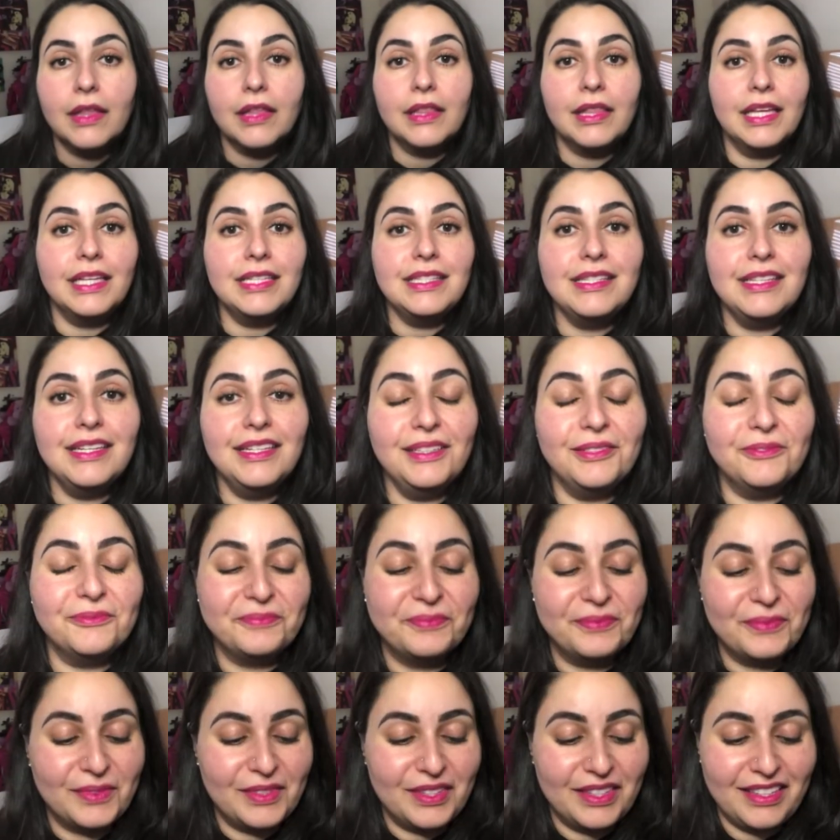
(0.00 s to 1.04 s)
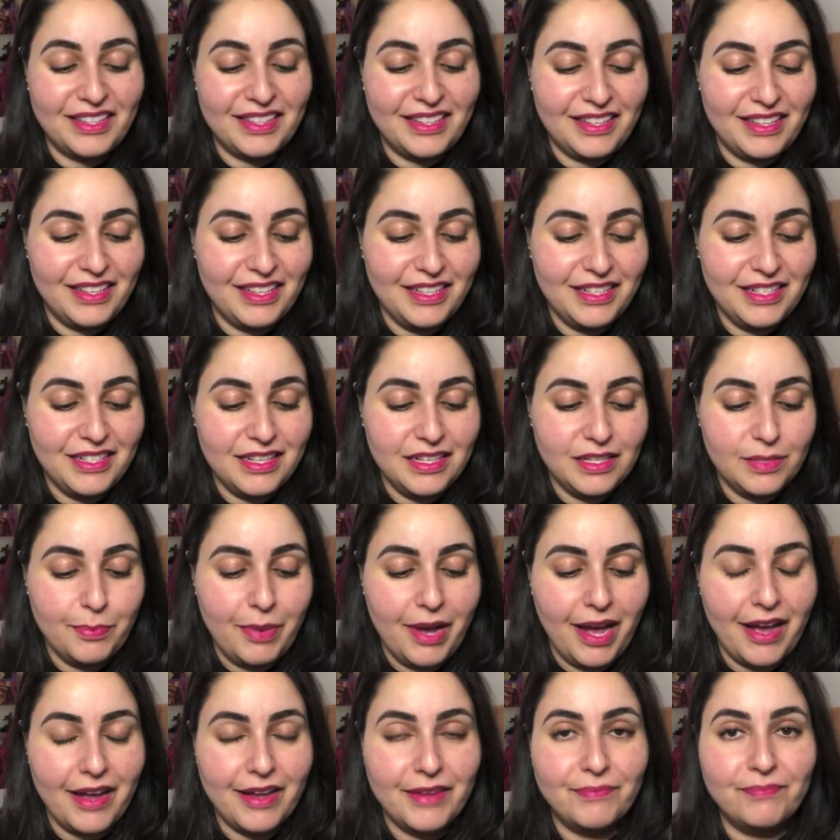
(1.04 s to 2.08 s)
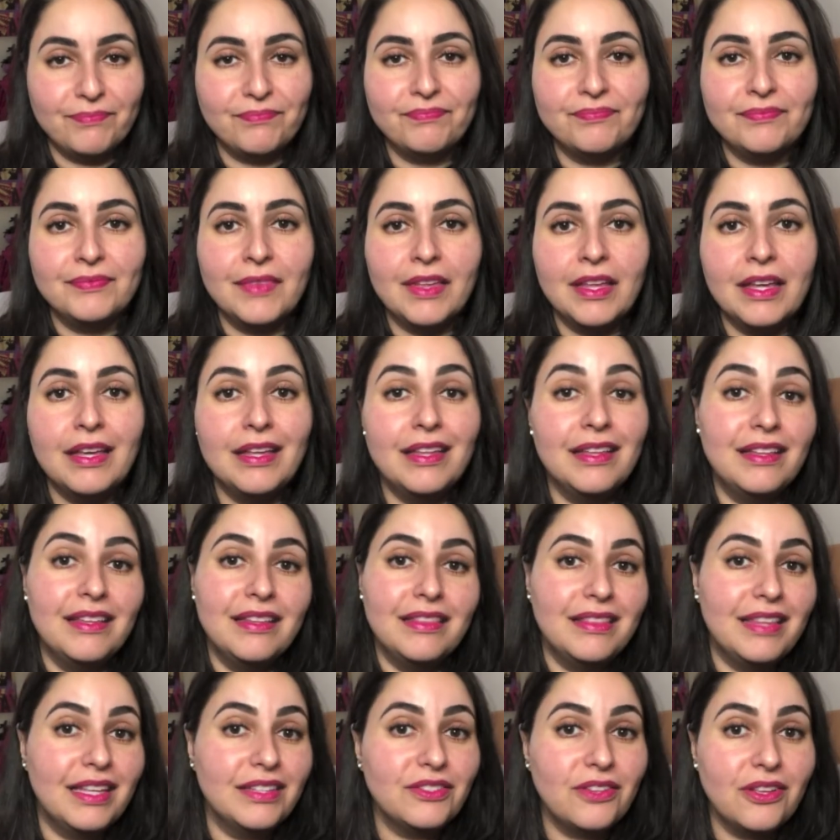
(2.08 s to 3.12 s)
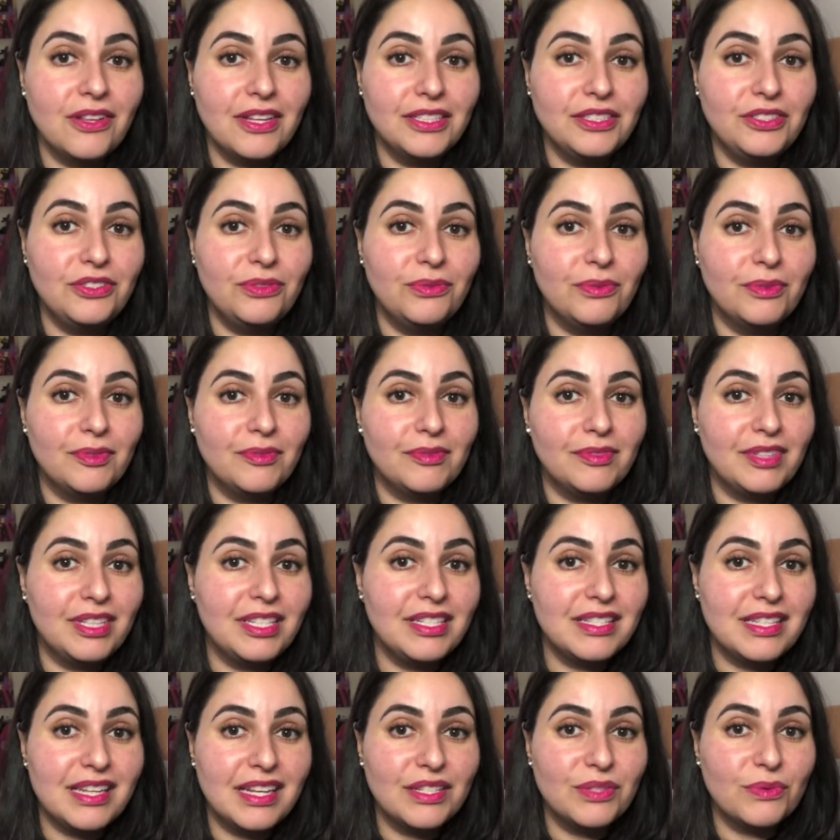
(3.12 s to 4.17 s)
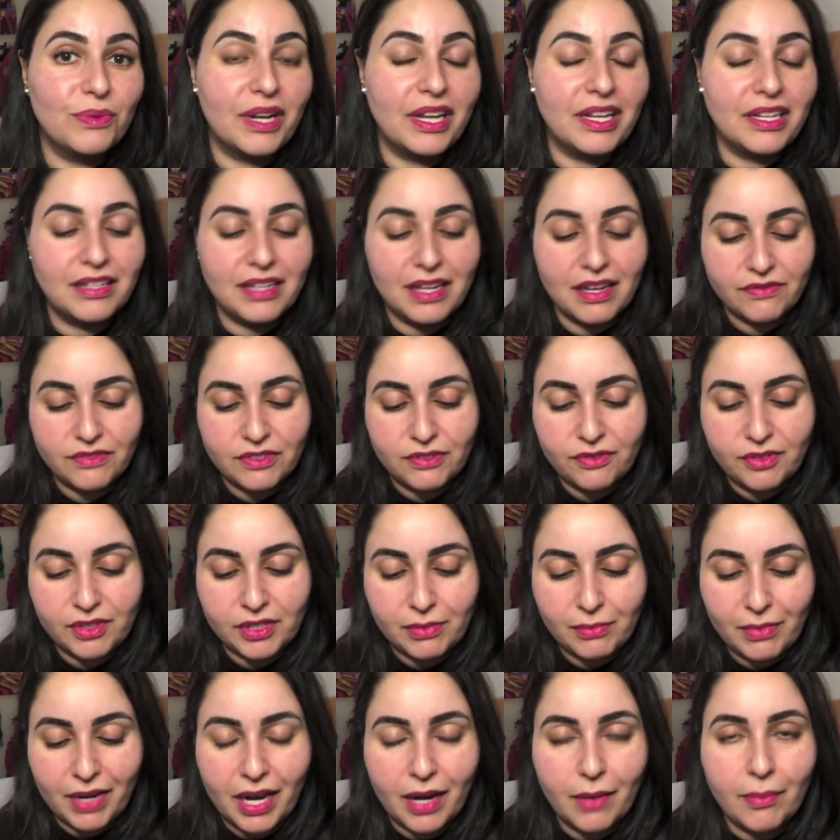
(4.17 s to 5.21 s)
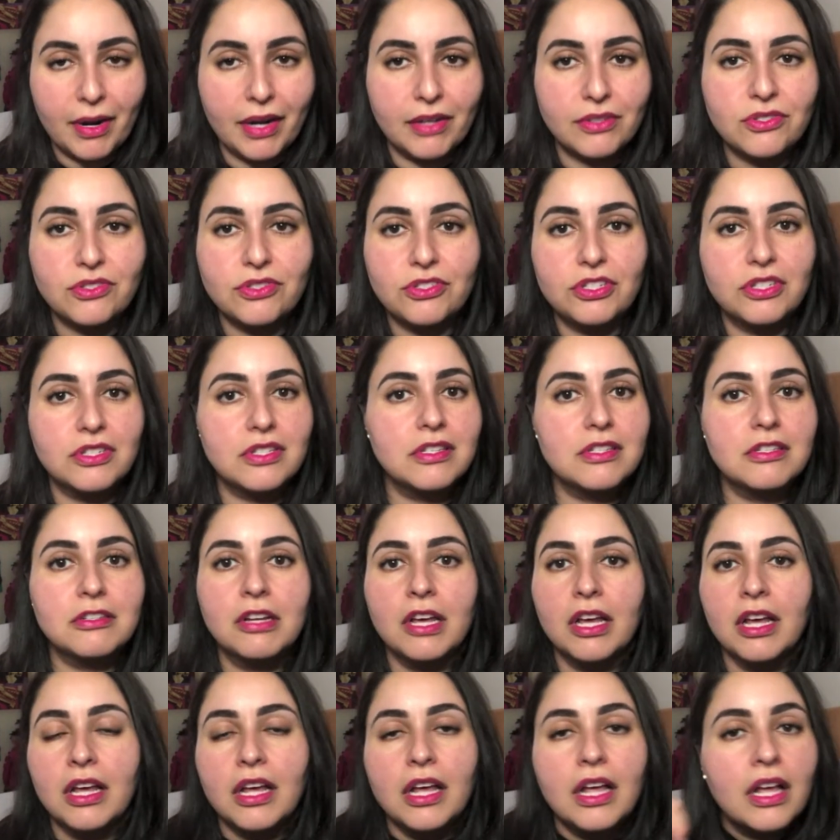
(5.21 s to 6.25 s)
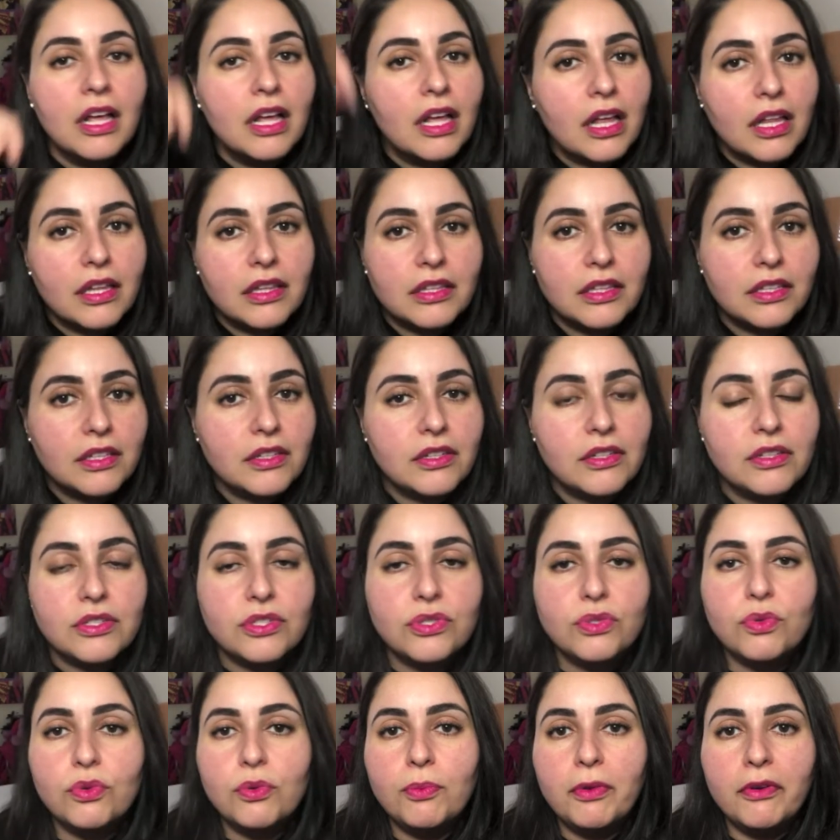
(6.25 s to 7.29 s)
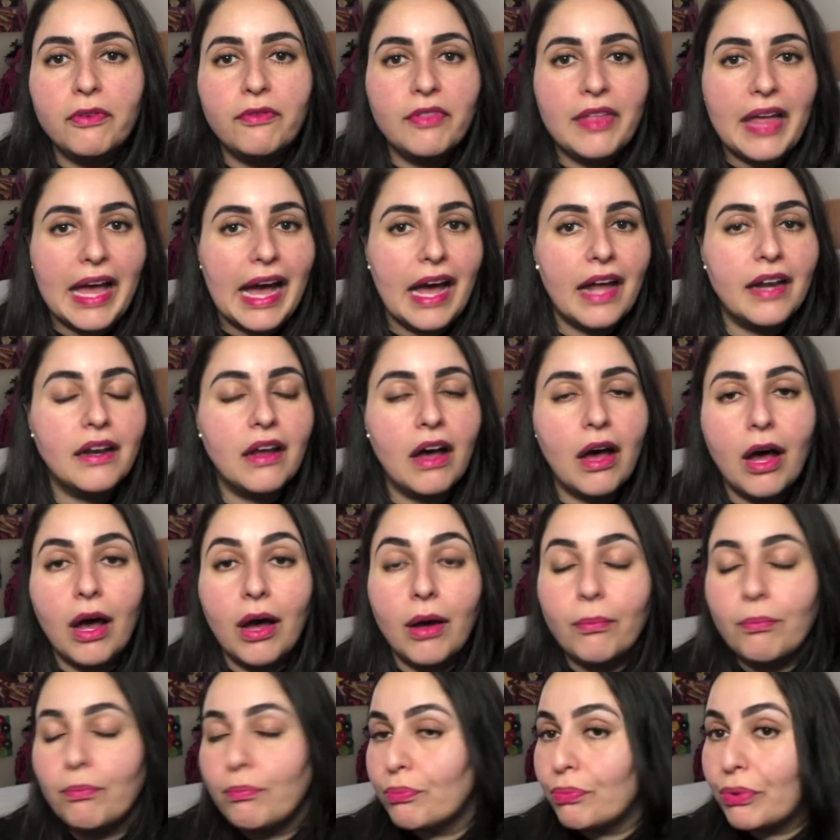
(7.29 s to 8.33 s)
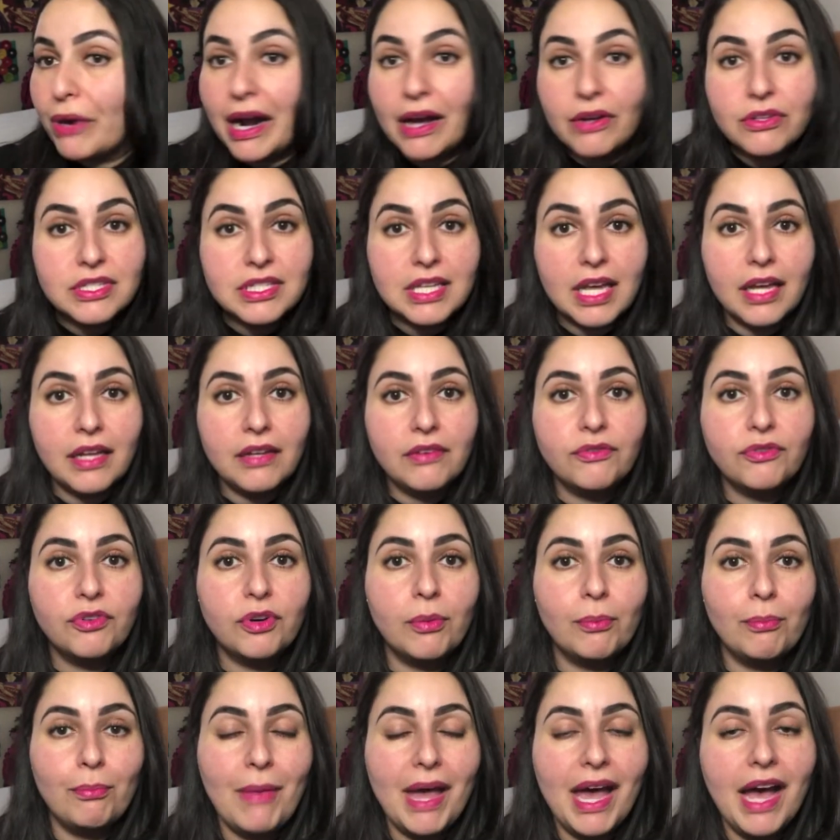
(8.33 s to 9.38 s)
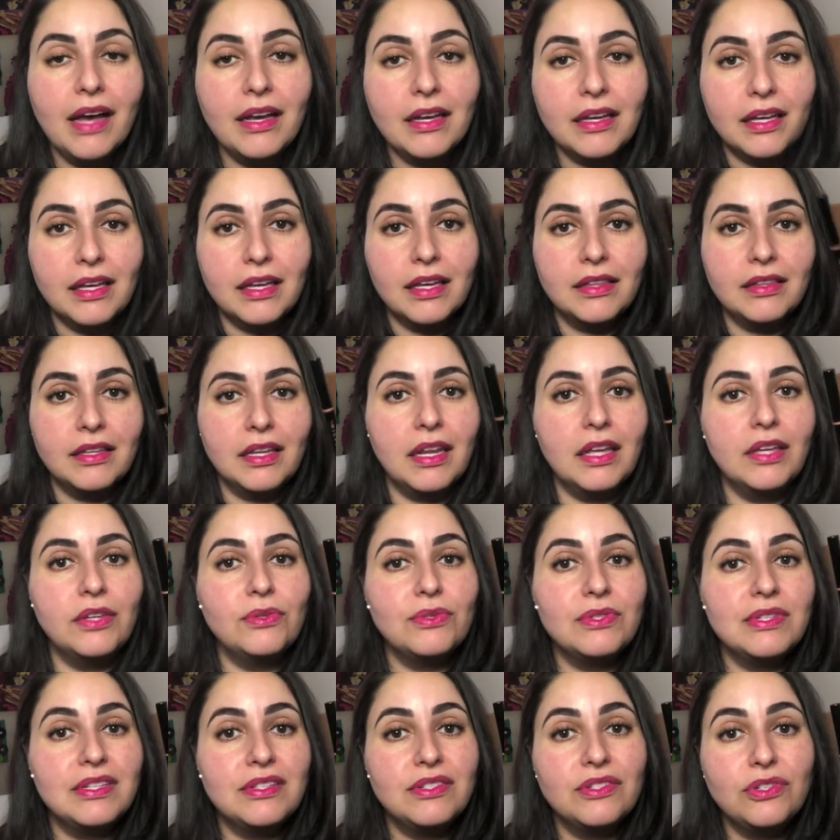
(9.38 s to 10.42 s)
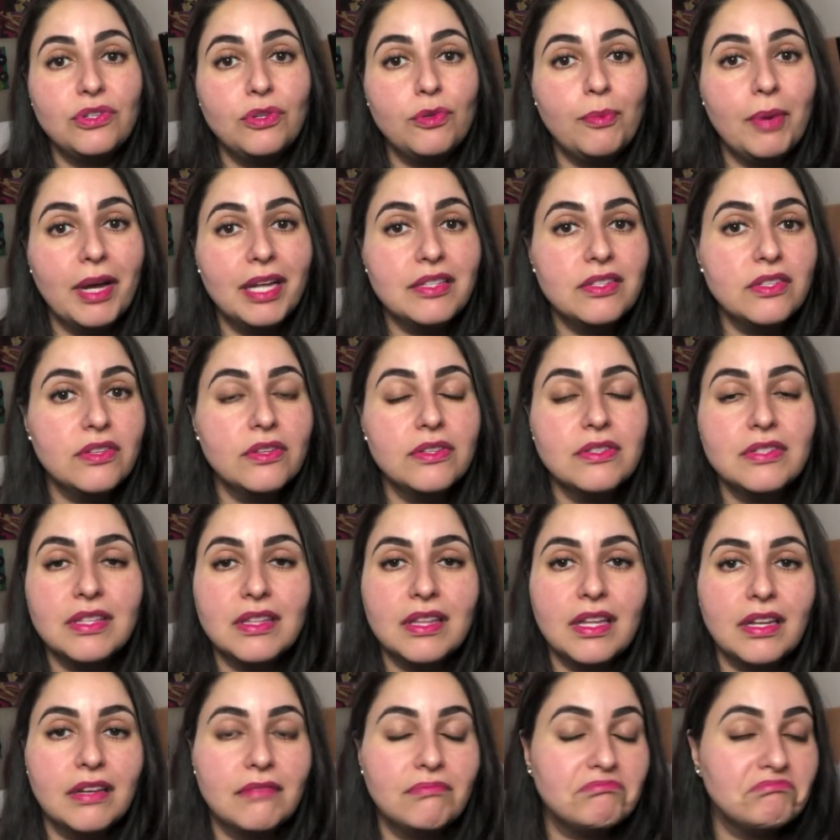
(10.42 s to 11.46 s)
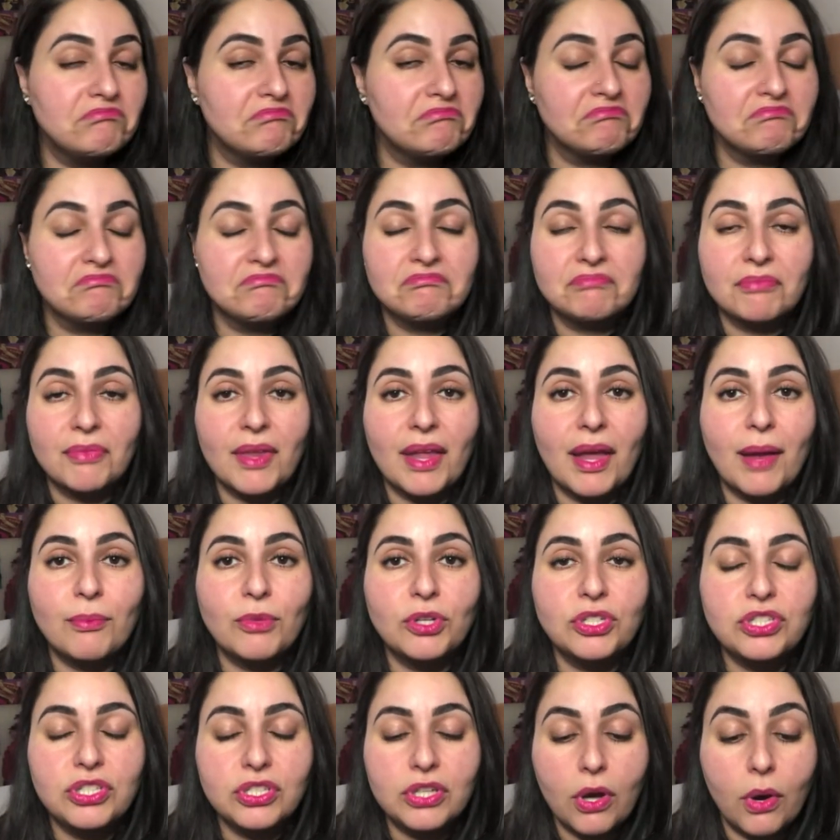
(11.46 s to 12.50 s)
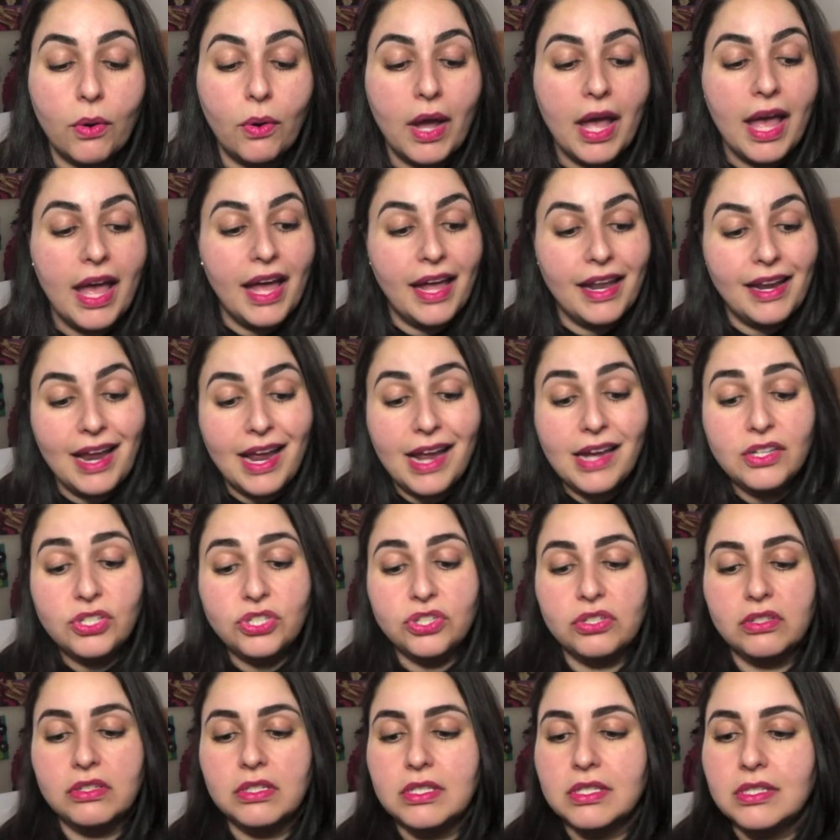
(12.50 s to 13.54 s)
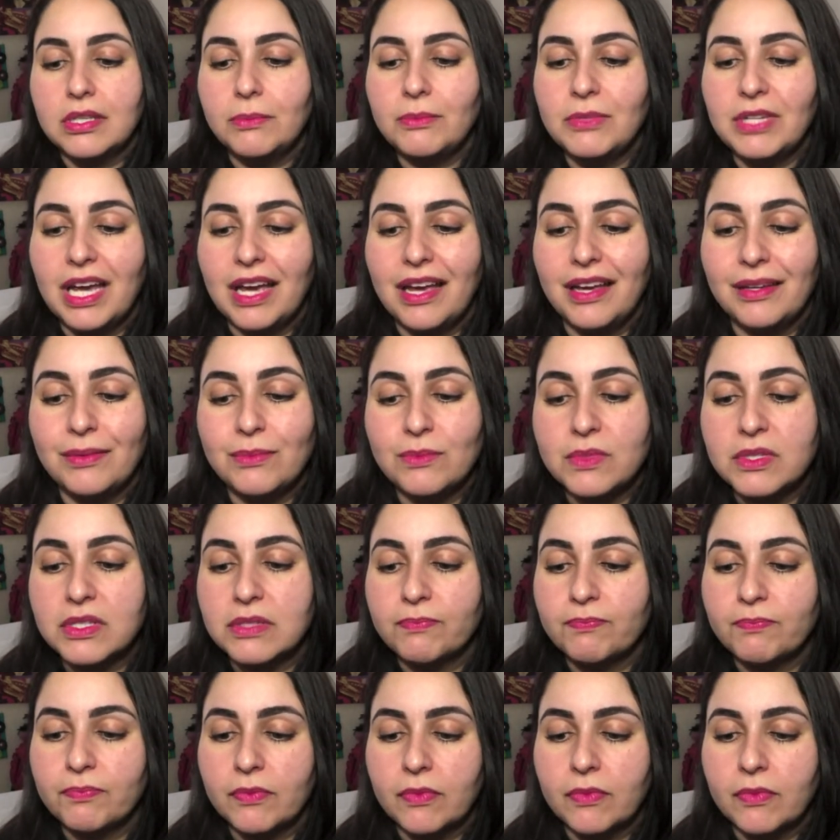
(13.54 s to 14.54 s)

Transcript: That's it. Easy as pie. That's all I do these days when I have to fill in my eyebrows. Just a little swoop of that Brow Set from MAC, and then I use these two pencils, and then I'm good to go. And actually, sometimes